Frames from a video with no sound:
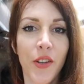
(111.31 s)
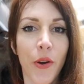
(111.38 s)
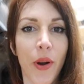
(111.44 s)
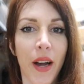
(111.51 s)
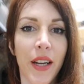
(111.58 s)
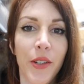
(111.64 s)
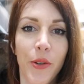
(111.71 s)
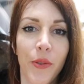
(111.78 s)
know
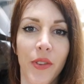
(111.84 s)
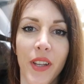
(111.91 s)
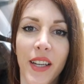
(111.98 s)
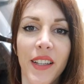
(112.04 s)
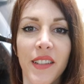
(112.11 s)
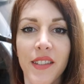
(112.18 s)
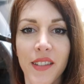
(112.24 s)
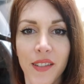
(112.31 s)
how I do
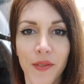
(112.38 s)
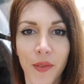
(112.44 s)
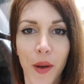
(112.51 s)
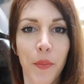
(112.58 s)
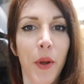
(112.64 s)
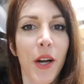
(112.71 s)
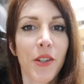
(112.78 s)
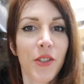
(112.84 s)
things.
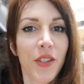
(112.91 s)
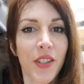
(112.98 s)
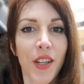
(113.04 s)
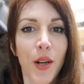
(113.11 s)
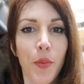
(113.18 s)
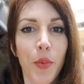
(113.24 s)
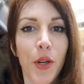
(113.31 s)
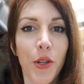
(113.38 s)
I'm not just
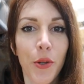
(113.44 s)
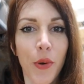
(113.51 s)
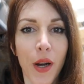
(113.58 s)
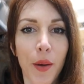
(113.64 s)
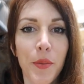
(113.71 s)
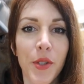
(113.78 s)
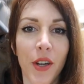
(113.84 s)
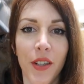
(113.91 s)
gonna put new
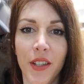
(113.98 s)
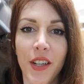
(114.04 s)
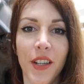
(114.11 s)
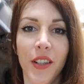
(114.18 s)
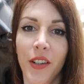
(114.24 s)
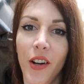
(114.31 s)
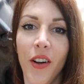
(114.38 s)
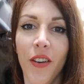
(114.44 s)
hubs on here
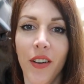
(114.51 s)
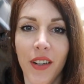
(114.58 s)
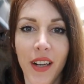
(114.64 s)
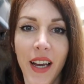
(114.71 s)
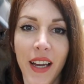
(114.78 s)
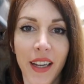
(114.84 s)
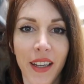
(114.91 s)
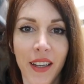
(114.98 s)
and call it a day.